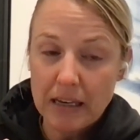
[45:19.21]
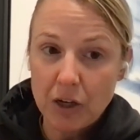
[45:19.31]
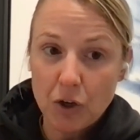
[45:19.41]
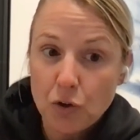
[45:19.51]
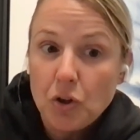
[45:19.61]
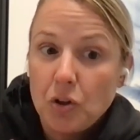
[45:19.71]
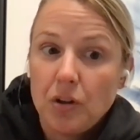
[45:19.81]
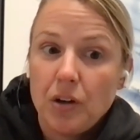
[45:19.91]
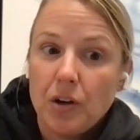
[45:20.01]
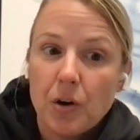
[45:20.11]
you
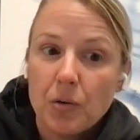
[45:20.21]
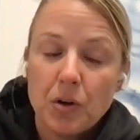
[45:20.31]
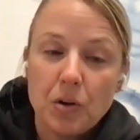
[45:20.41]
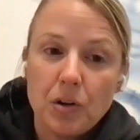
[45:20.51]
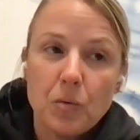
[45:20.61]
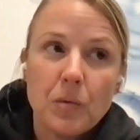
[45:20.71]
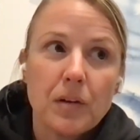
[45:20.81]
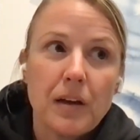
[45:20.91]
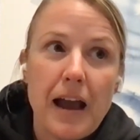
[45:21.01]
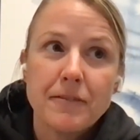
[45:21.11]
know, you
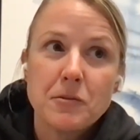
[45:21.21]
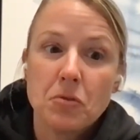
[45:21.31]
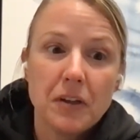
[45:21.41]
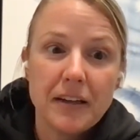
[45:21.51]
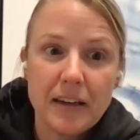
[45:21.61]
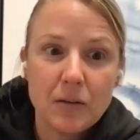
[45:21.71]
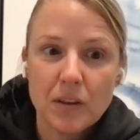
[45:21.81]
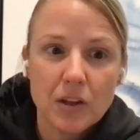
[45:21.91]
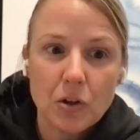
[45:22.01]
have to blend in with the